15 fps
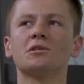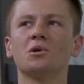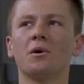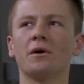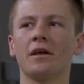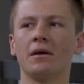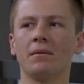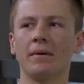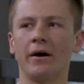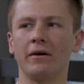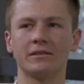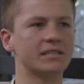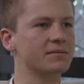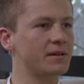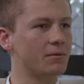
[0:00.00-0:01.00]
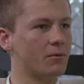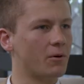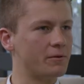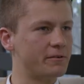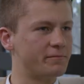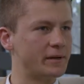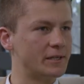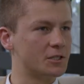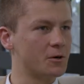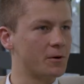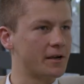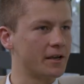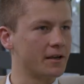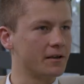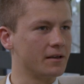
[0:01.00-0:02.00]
was talking about similar to what we've been
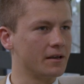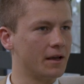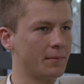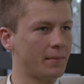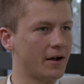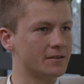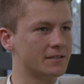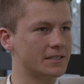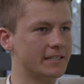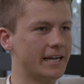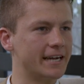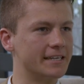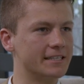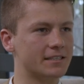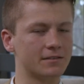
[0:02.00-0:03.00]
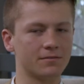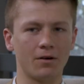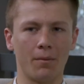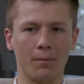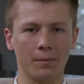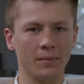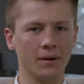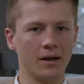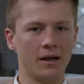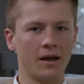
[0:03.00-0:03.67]
talking about today, is from